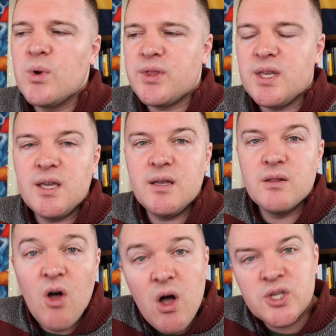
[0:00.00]
with the
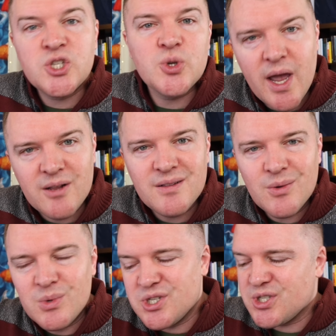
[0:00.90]
long straddle.
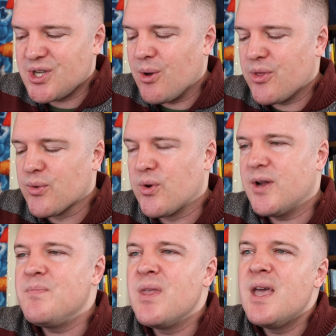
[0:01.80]
We'll just go through
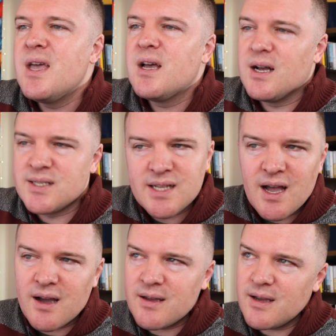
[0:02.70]
it. A
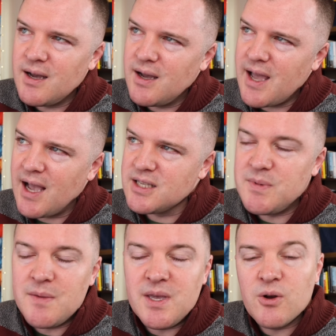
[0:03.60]
stock uh, has
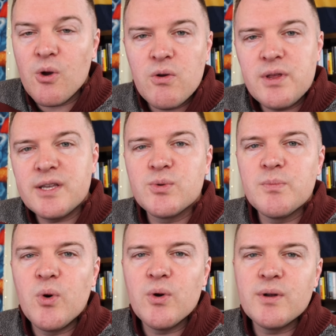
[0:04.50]
maybe an earnings
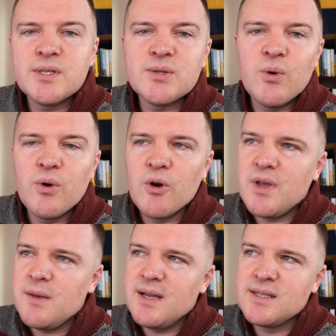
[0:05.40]
report, or
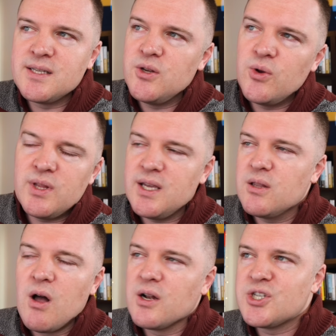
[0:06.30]
maybe it's a newly
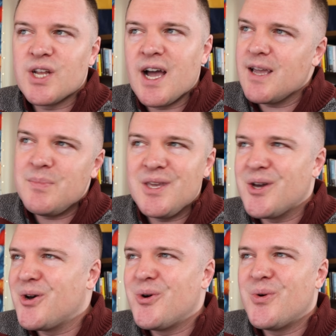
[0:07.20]
launched
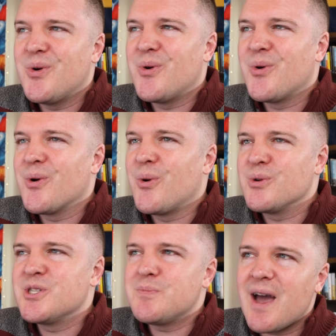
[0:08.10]
IPO or,
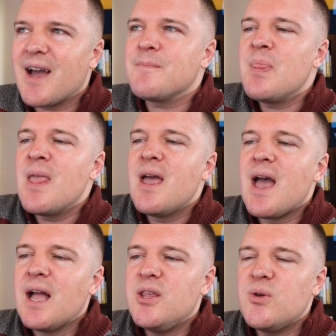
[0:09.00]
or SPAC,
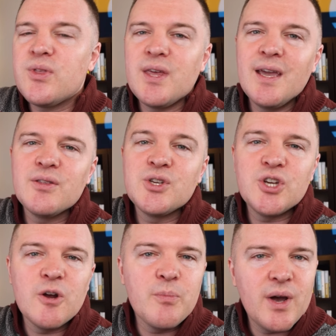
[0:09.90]
and you think the
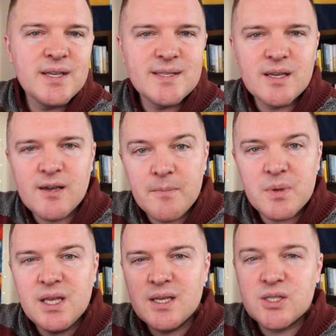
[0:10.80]
share price of the
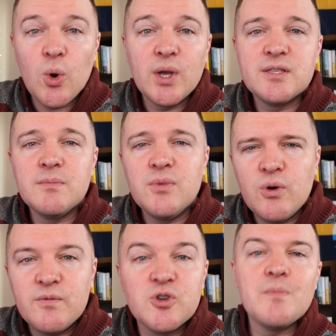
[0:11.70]
company is going to
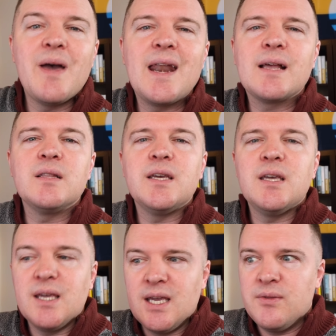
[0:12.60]
move
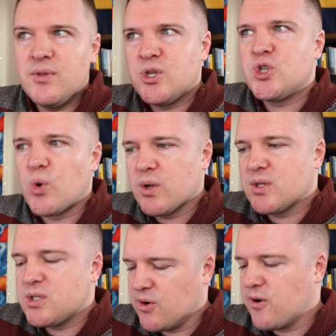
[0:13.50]
dramatically in the
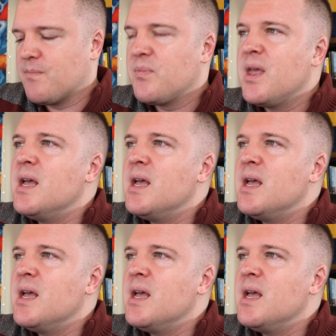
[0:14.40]
short term.